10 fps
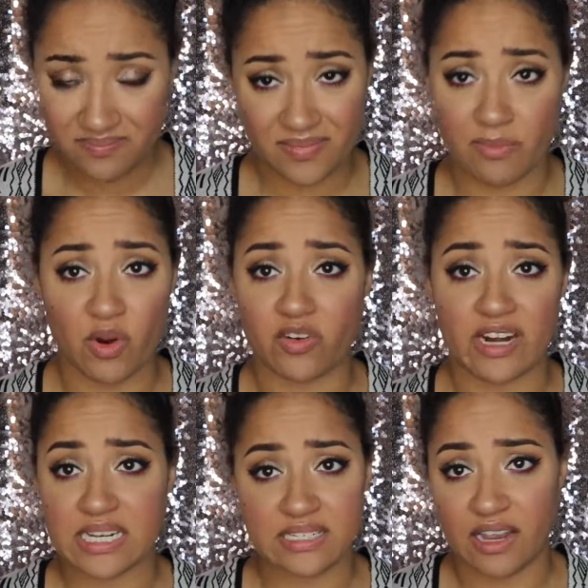I'm
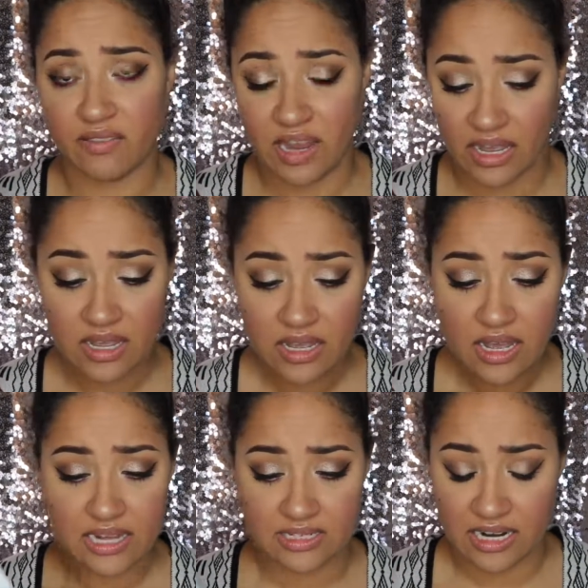already saving
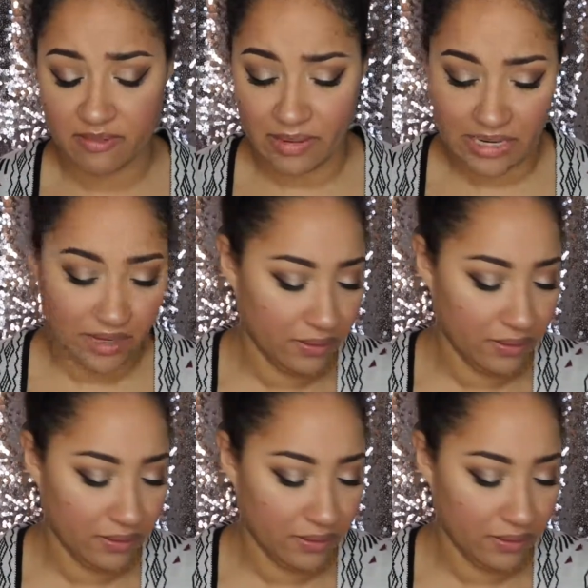a ton of money.